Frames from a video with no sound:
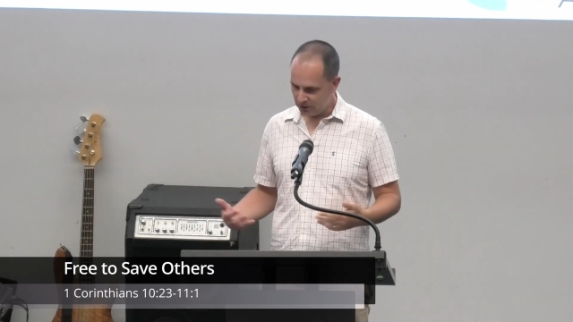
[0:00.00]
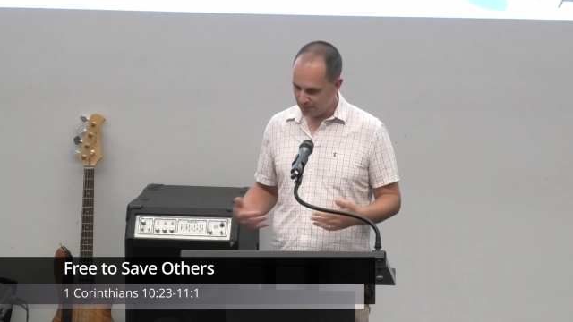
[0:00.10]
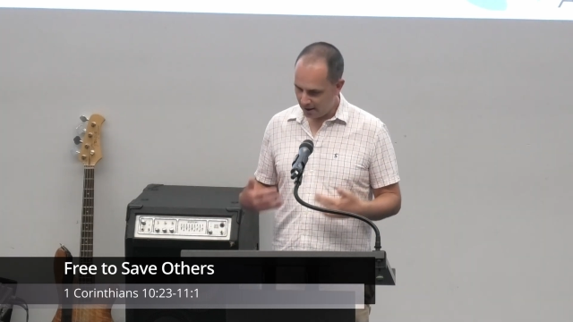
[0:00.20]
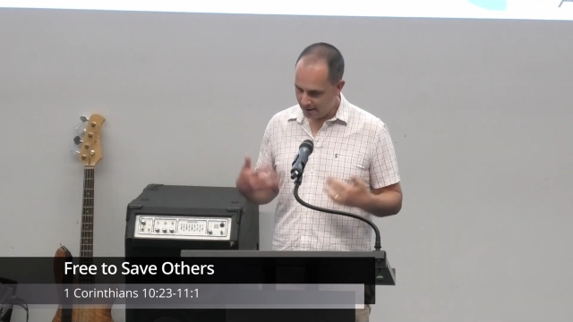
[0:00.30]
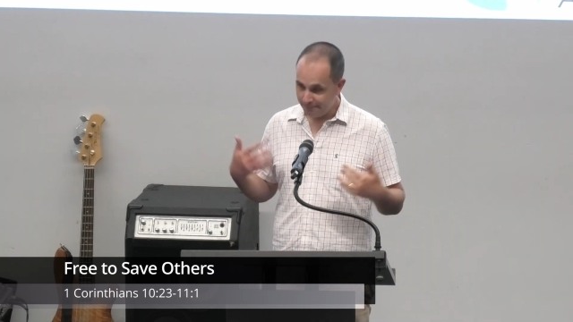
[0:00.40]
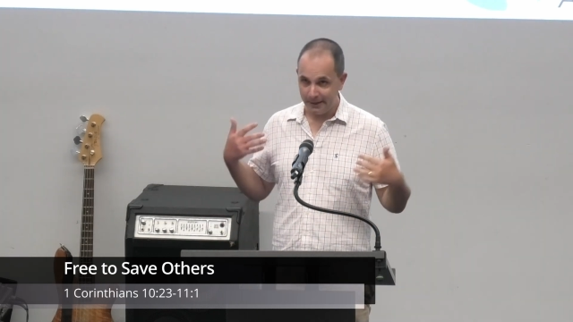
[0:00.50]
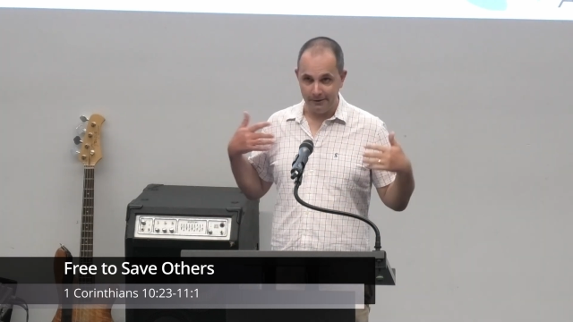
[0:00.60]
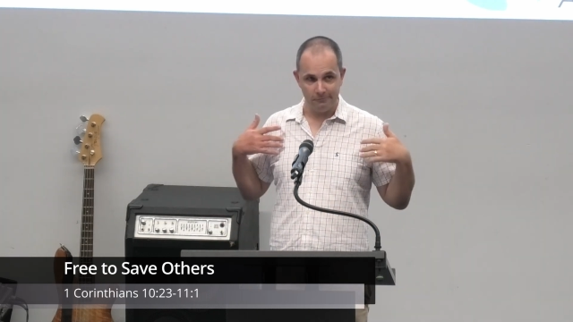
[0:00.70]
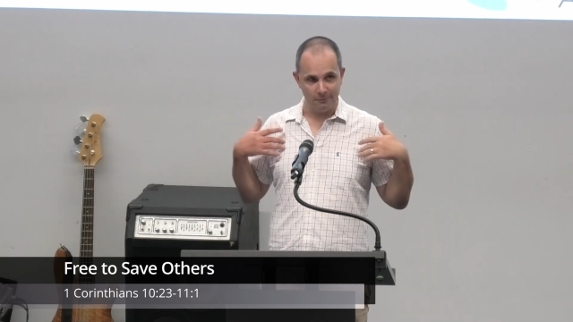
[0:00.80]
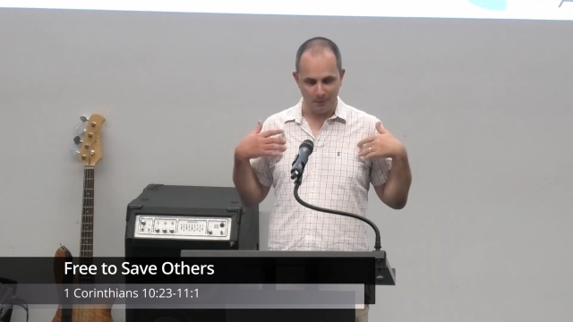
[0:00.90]
You might
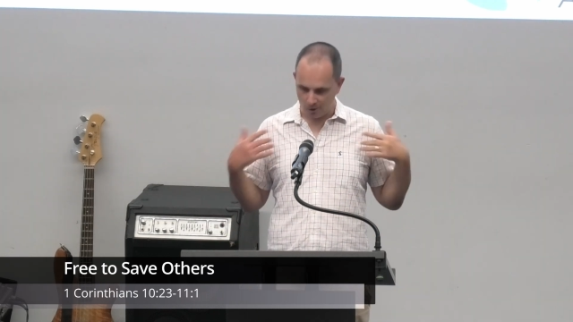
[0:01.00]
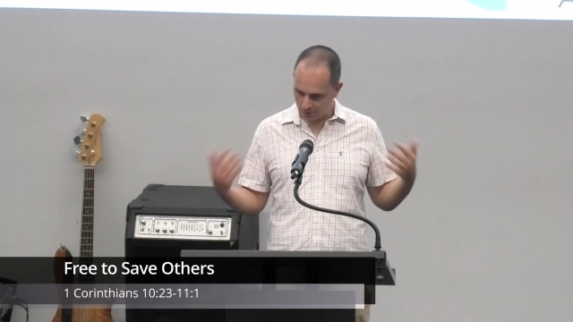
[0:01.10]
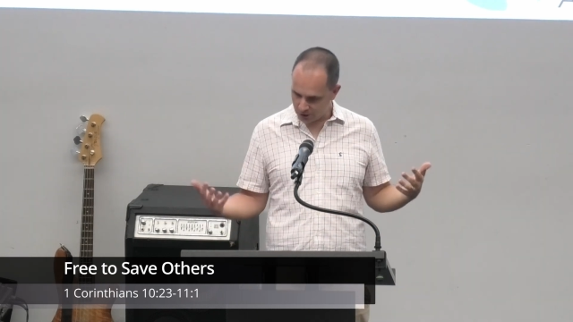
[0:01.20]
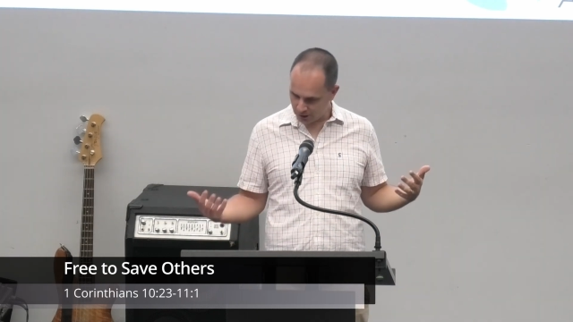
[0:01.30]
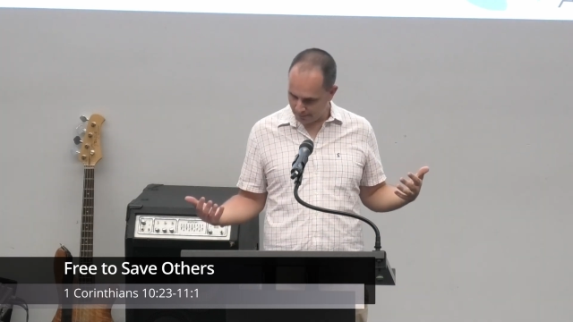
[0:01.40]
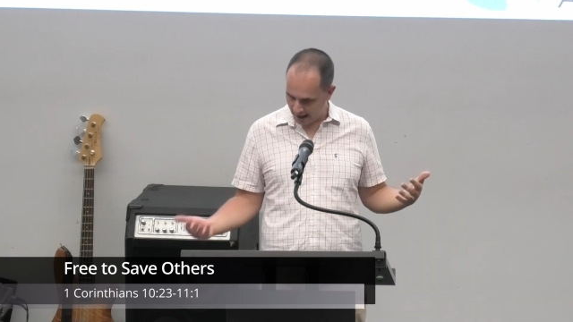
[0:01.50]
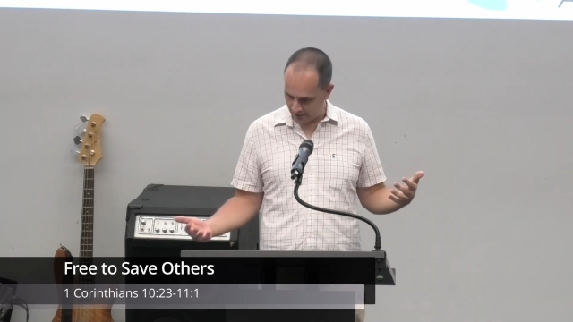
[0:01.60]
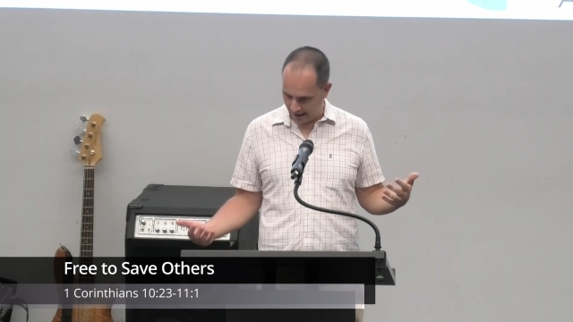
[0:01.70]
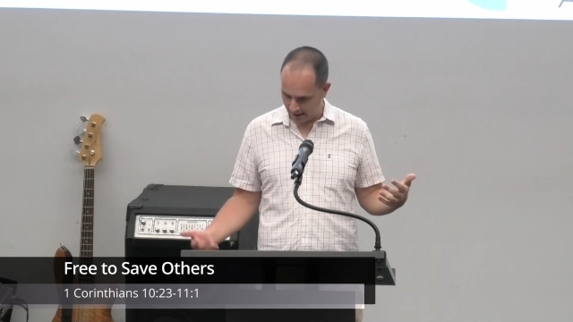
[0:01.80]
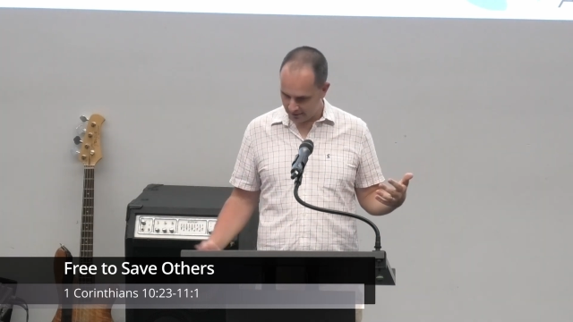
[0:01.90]
be from a long Christian
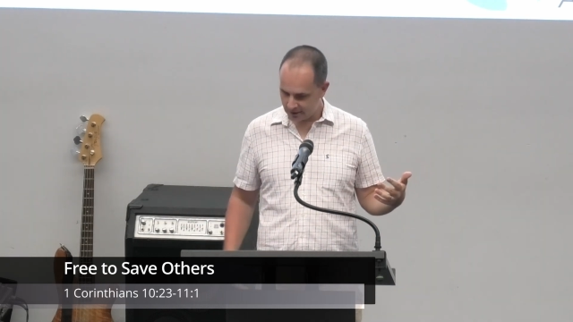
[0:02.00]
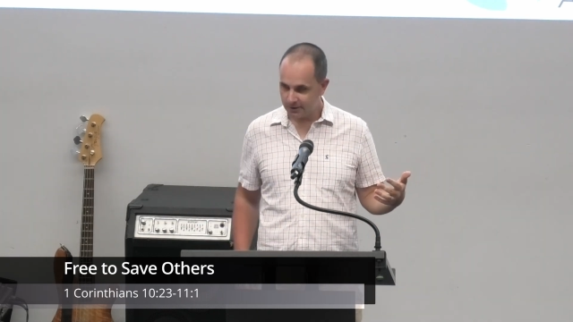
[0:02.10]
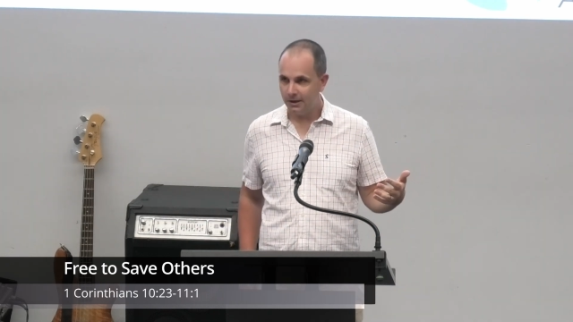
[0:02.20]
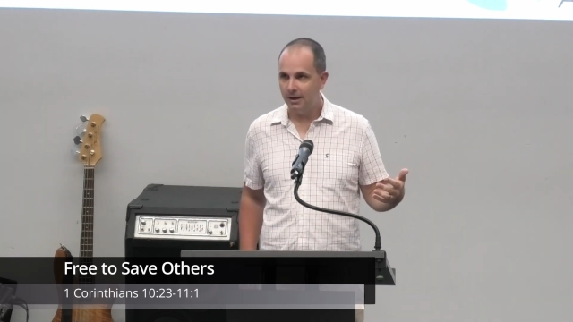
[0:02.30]
background